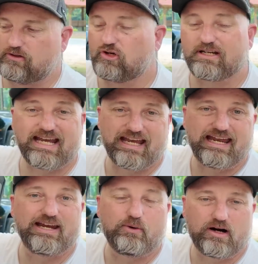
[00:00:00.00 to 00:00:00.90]
You can take it
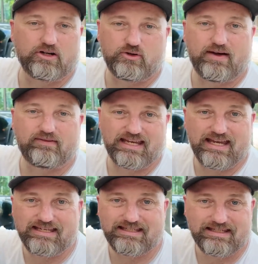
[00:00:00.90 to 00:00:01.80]
anywhere and you have an
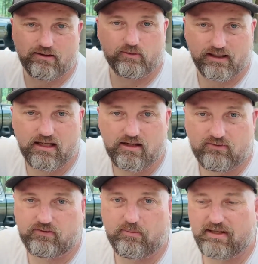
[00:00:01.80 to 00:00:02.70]
instant relief
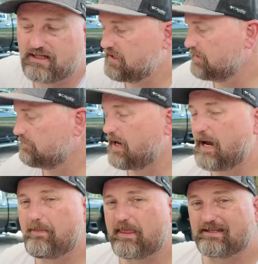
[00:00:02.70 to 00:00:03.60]
from the heat,
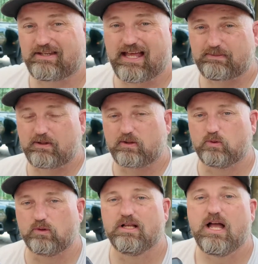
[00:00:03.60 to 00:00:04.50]
right? And so that's pretty
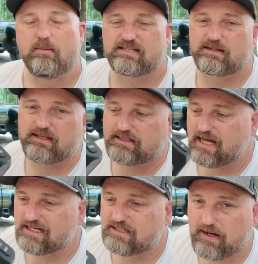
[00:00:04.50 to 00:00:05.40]
cool. But some of the
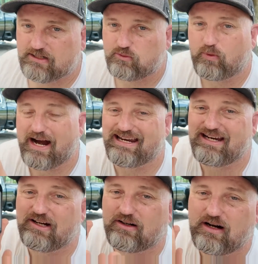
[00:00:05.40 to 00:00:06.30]
tech specs right
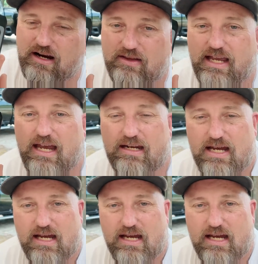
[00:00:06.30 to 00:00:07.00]
here out of the gate.